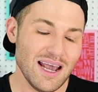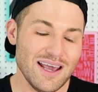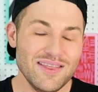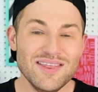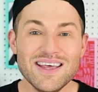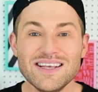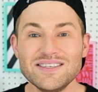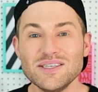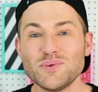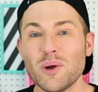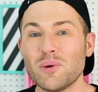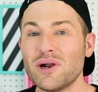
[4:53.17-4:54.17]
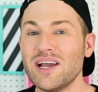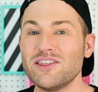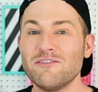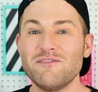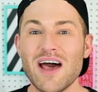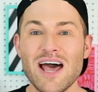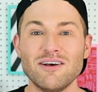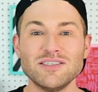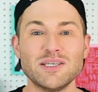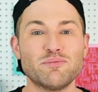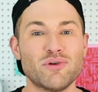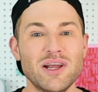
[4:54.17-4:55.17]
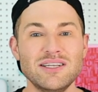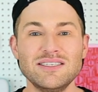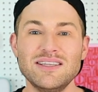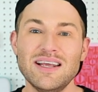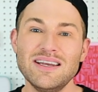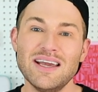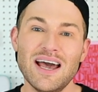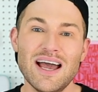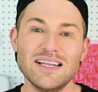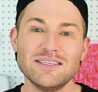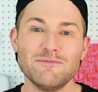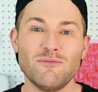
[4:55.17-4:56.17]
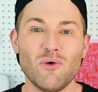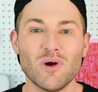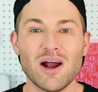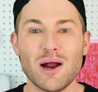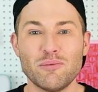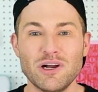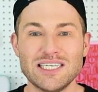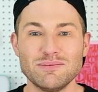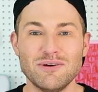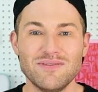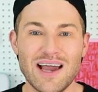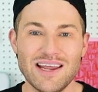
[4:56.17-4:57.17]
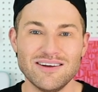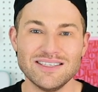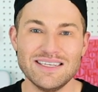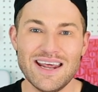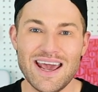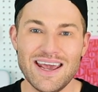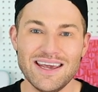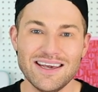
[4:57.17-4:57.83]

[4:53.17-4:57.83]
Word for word: and this is where we're gonna get the files to print then cut for our printable vinyl today.